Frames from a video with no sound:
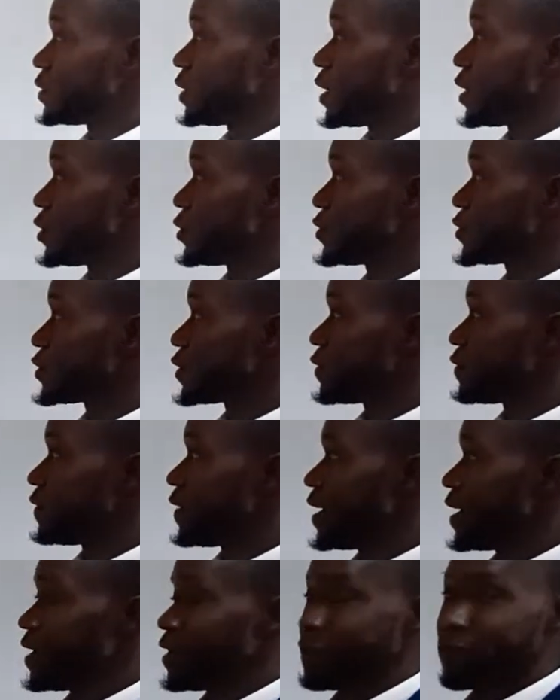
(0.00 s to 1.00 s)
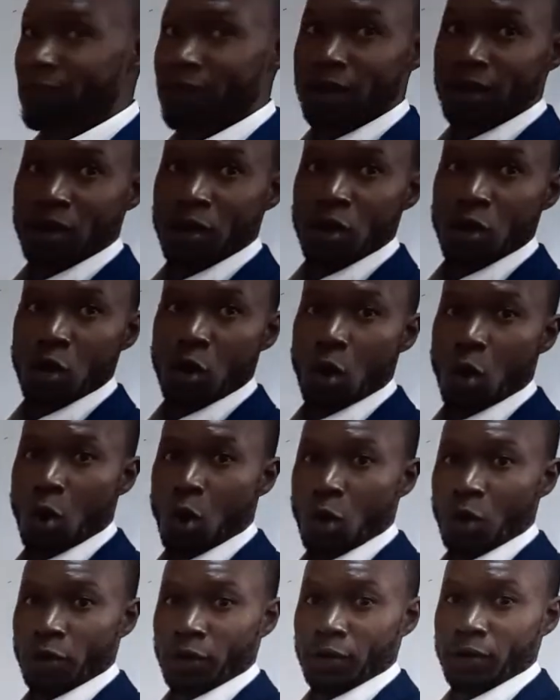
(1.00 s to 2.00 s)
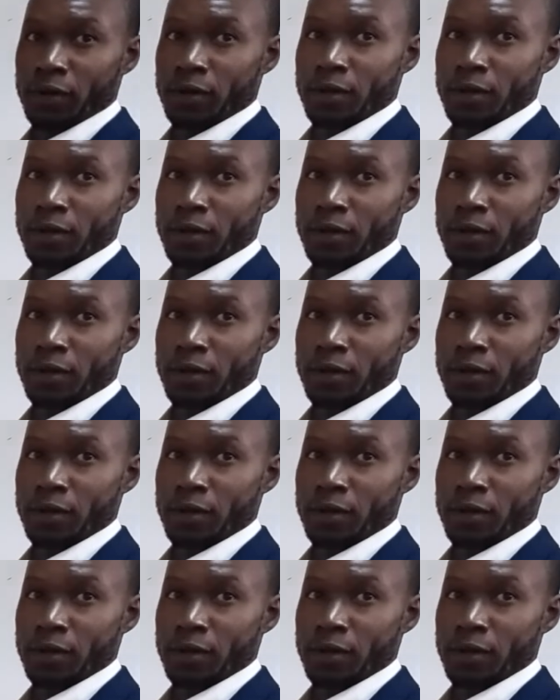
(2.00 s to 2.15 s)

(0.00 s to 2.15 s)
the use of either or.